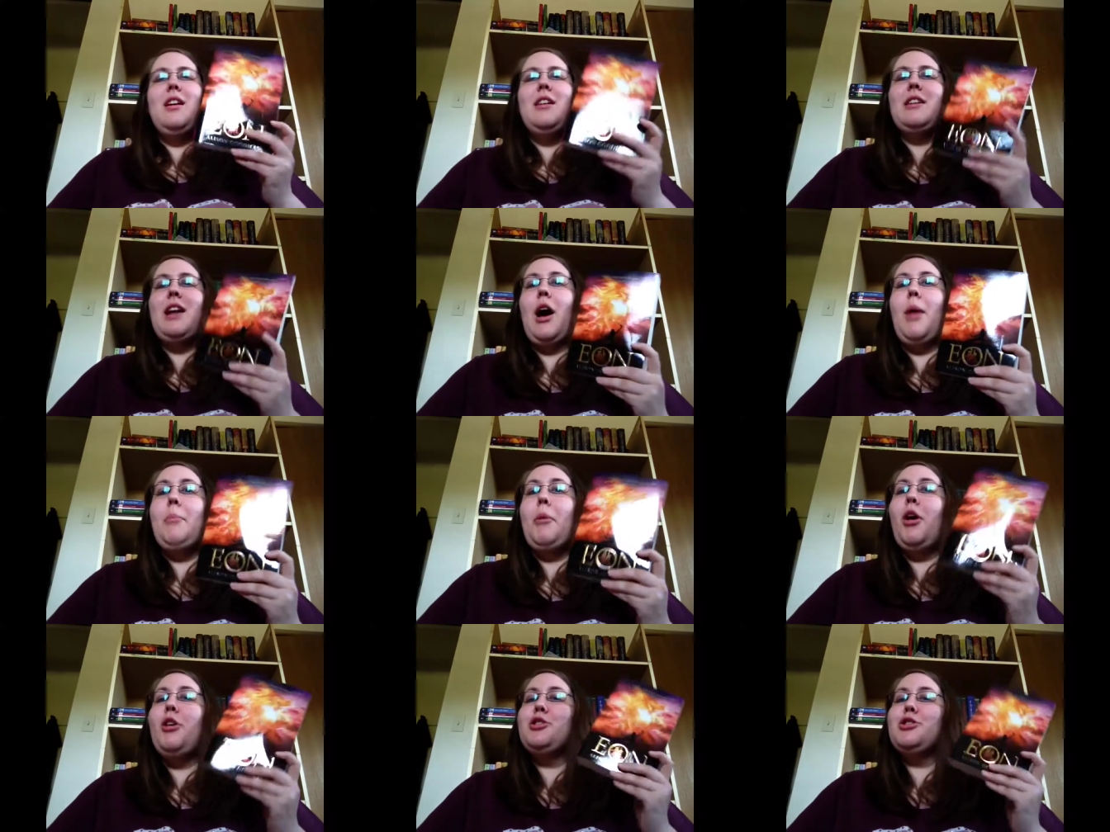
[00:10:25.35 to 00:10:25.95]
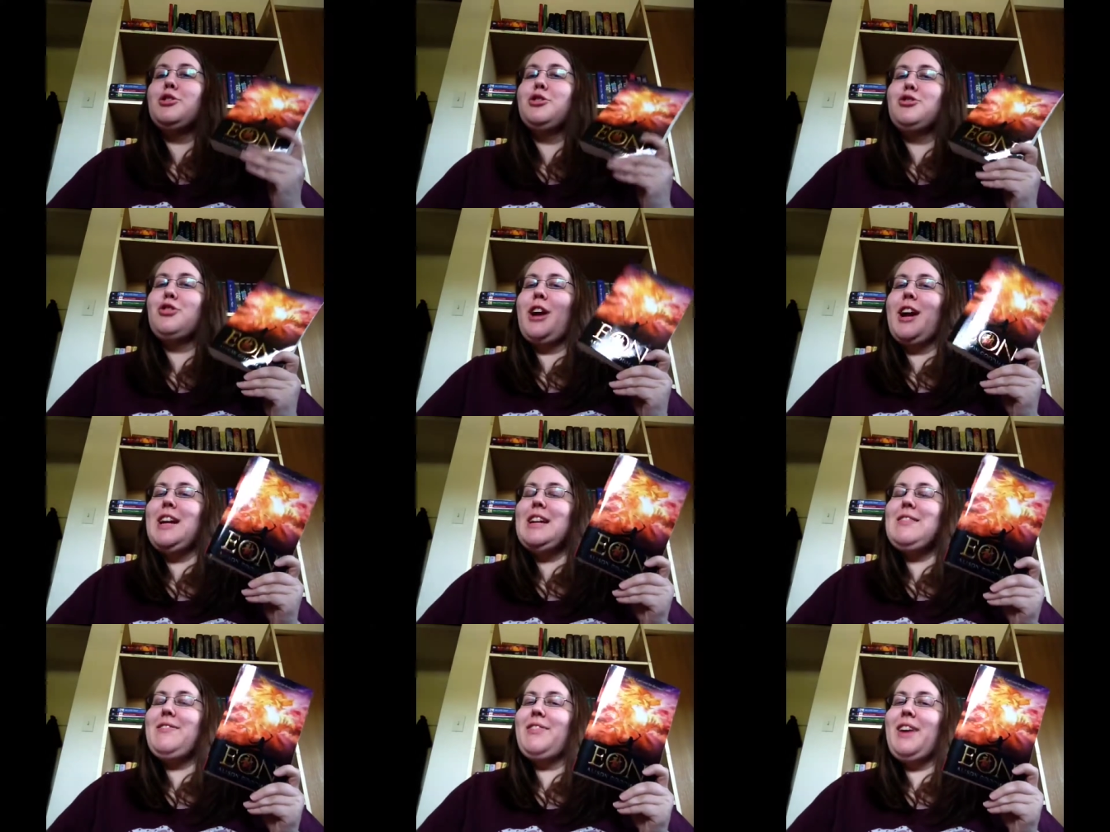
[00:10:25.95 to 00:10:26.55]
Now I'm also
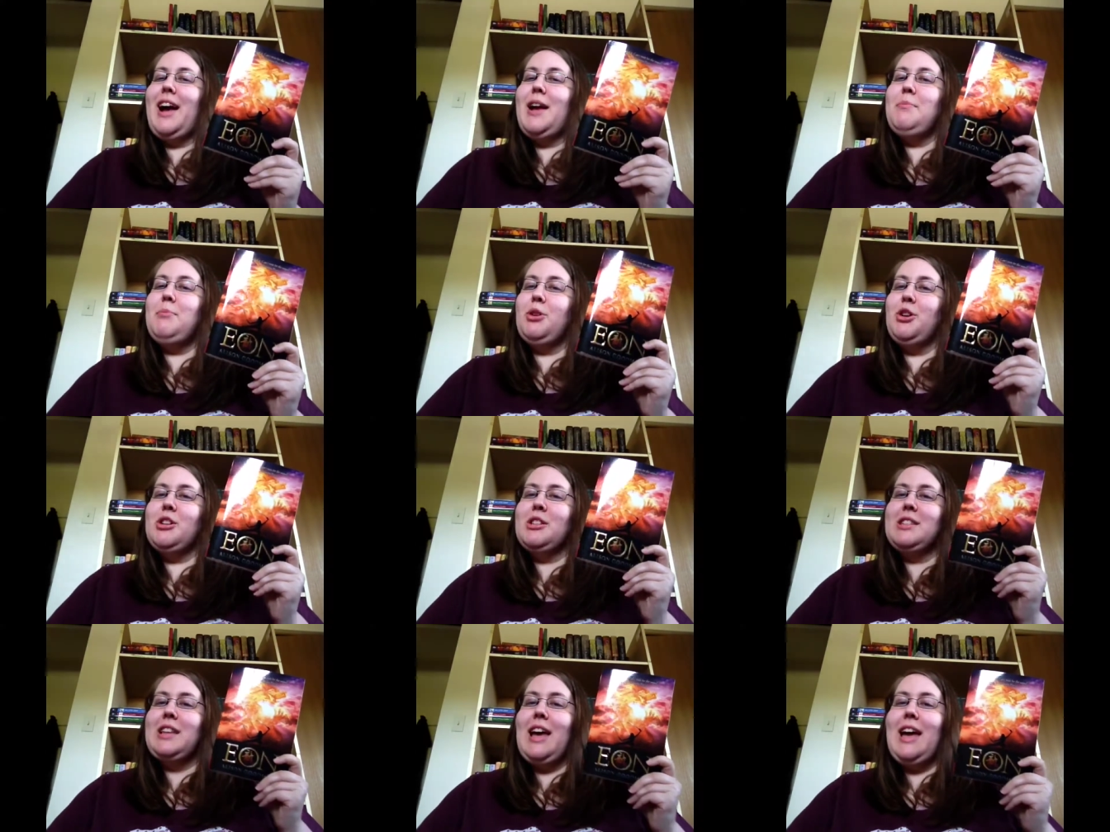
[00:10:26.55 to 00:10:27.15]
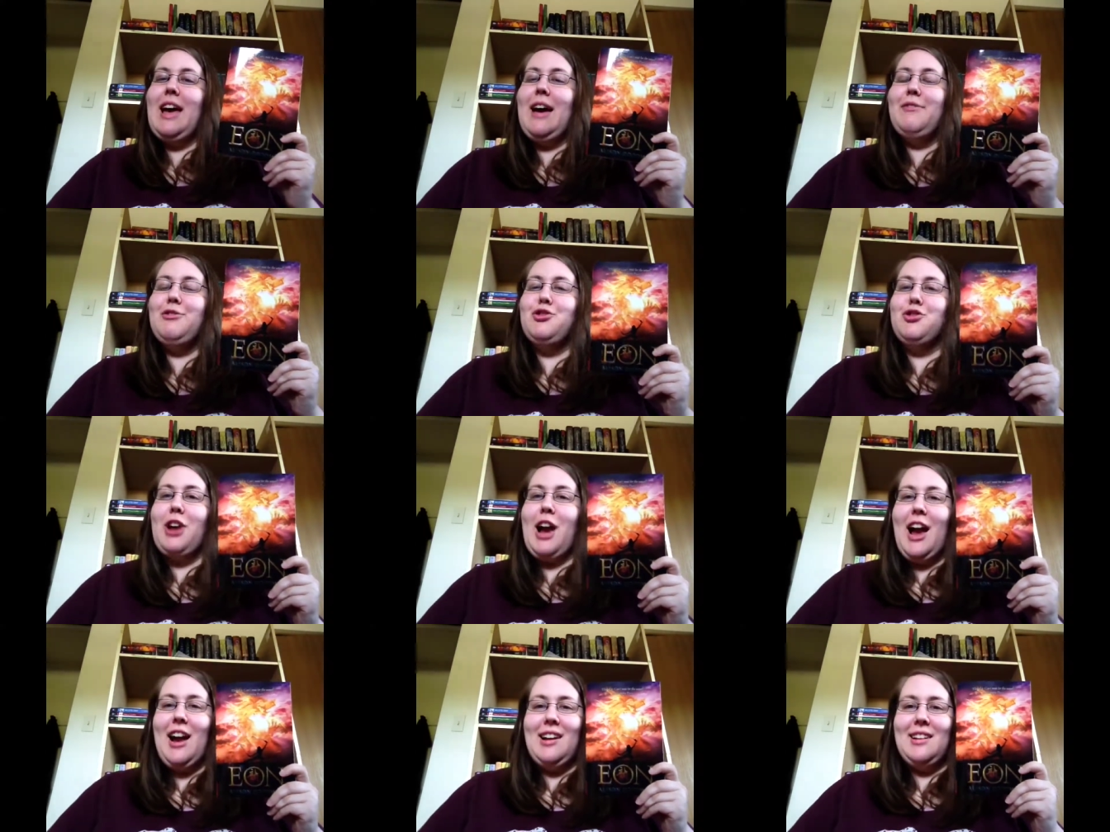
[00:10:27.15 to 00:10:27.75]
trying to find books that have
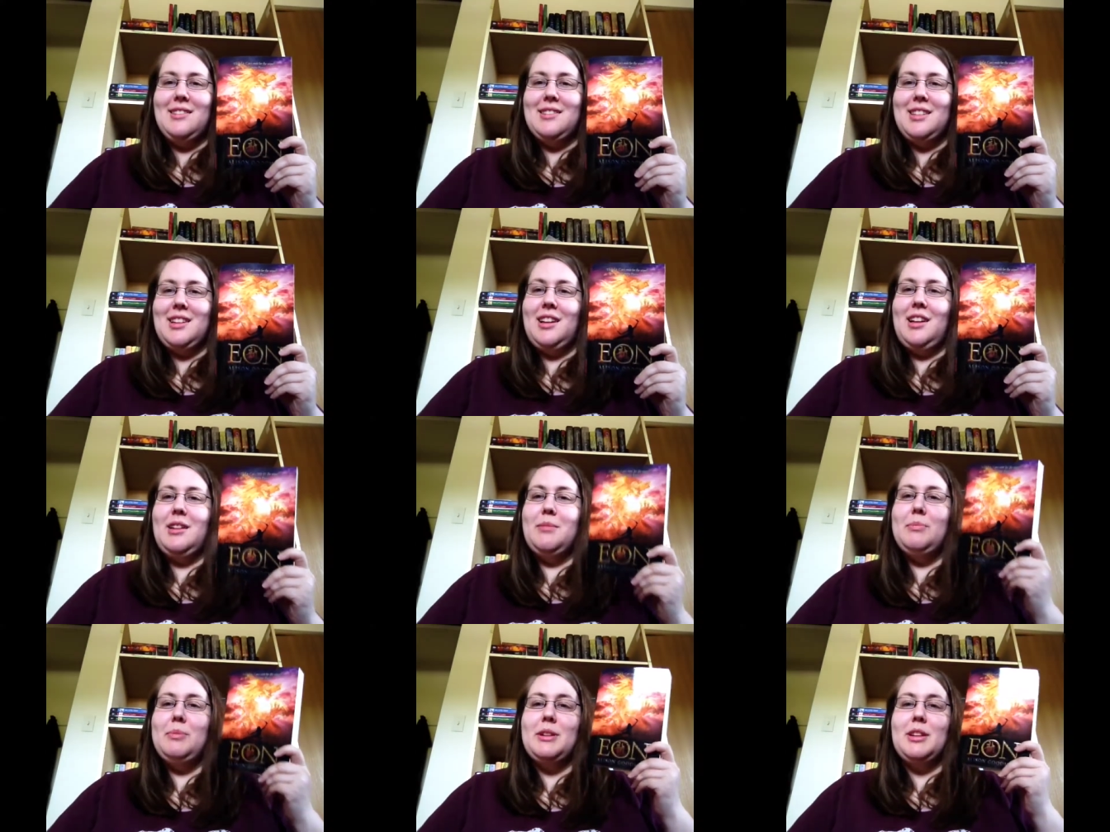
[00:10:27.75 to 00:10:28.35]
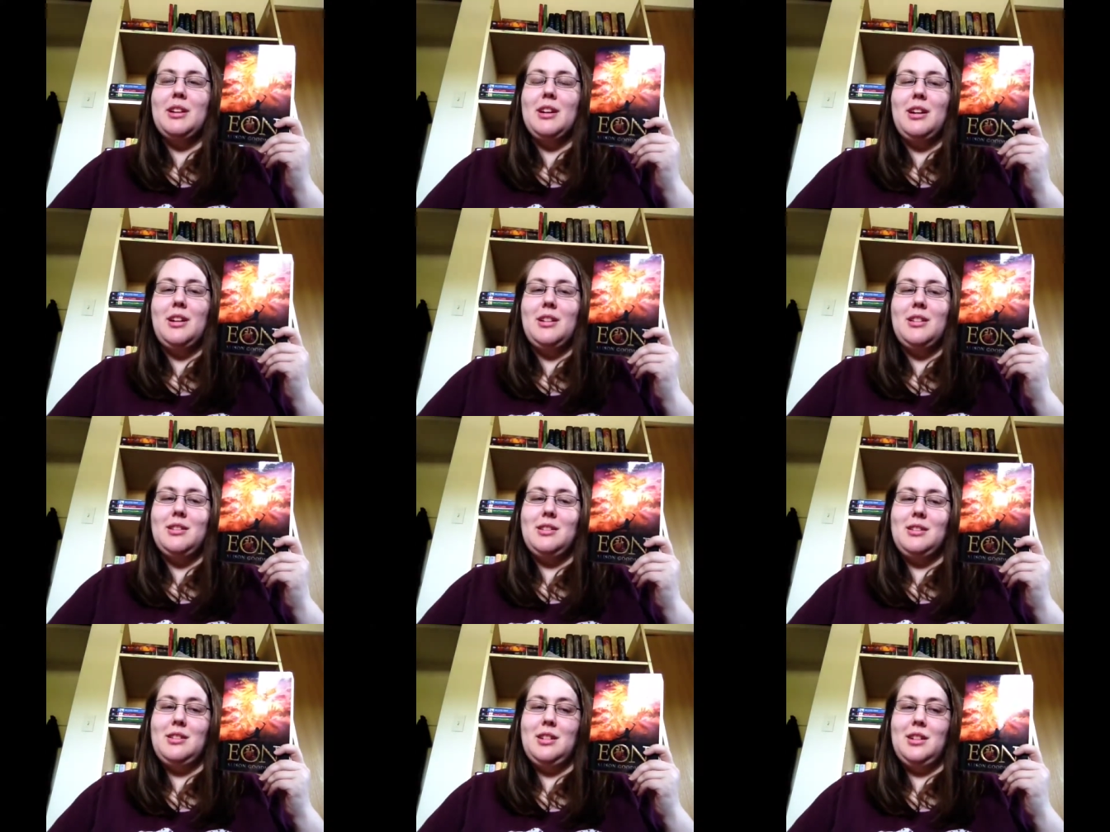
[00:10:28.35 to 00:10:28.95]
dragons in it
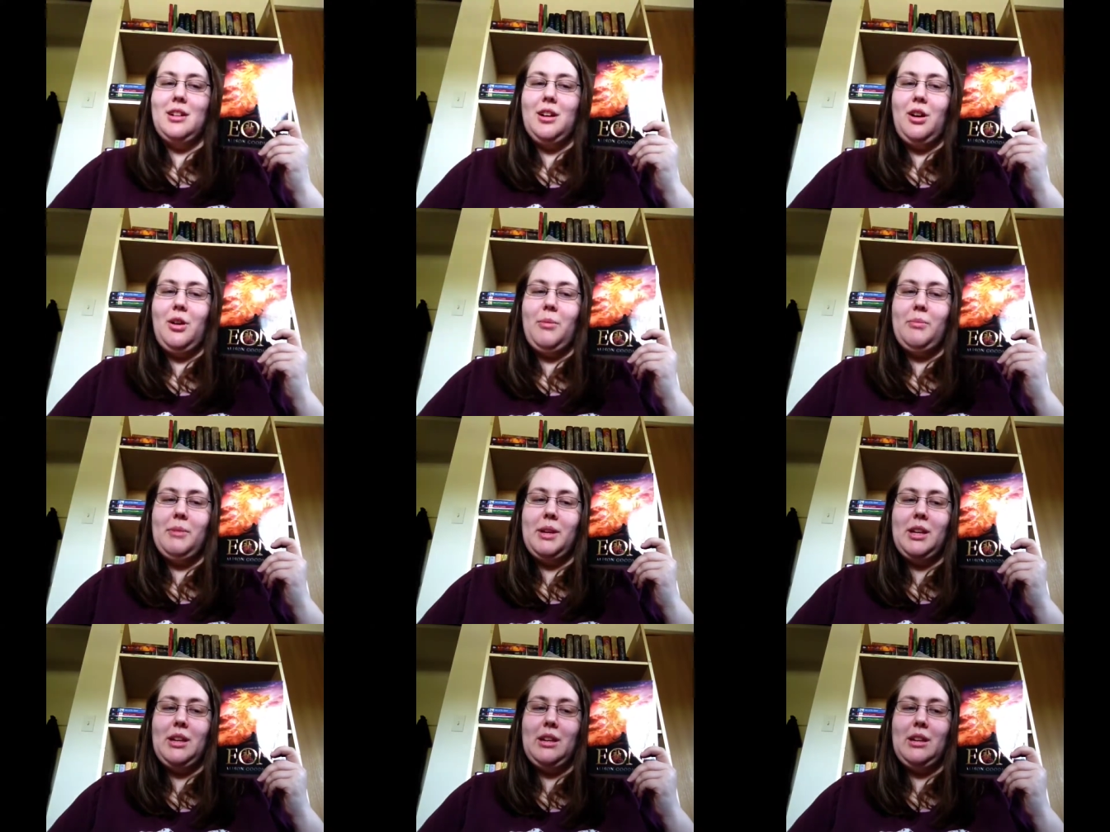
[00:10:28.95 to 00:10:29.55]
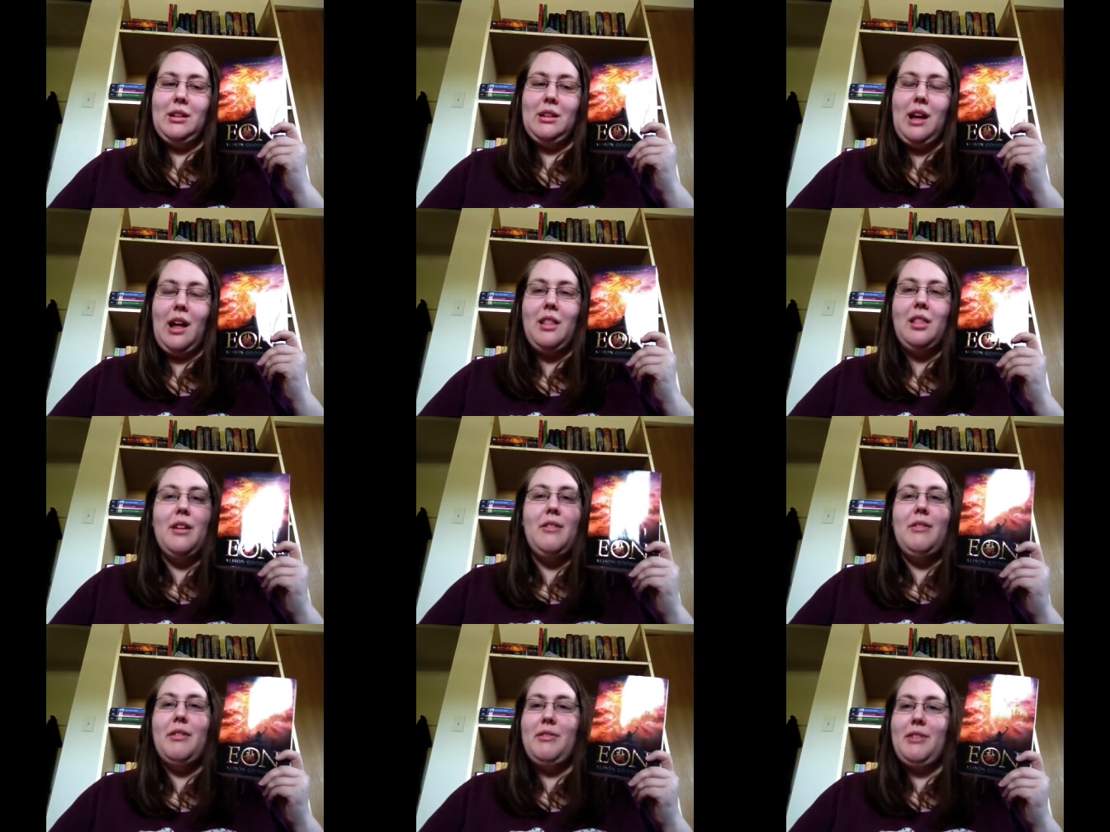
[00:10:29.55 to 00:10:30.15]
because, you know, I
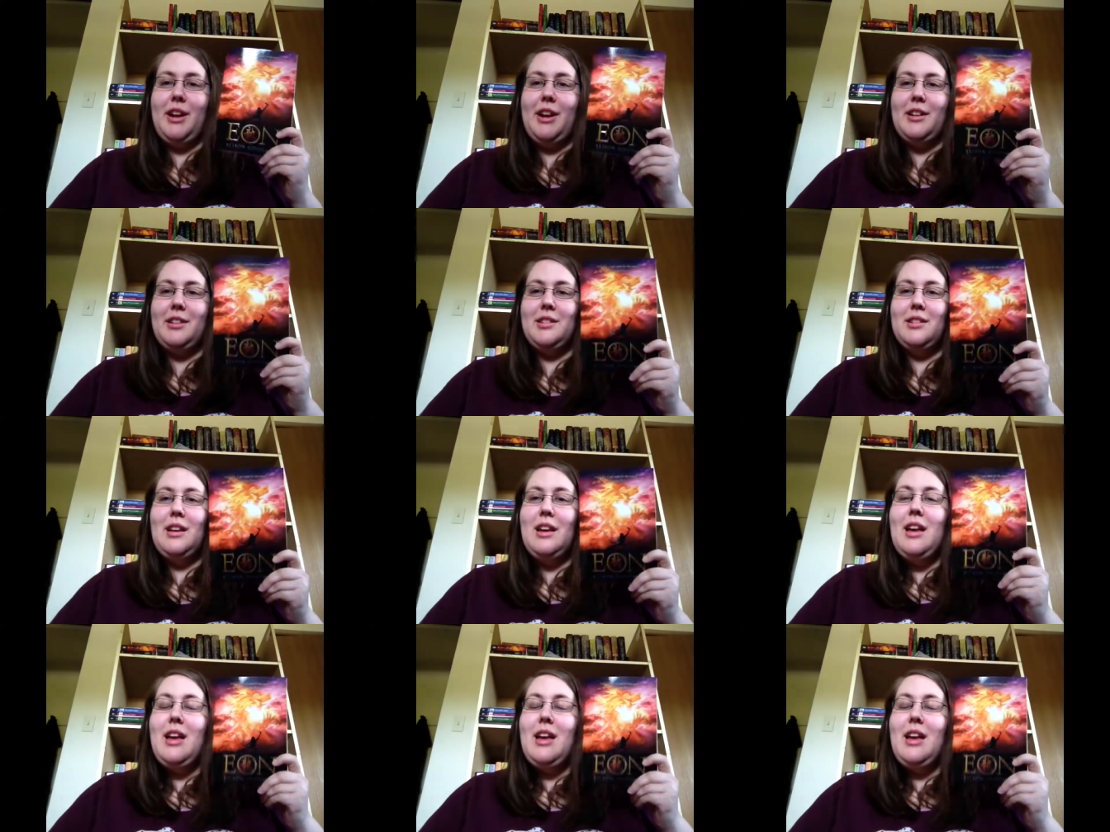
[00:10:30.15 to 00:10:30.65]
love a fan.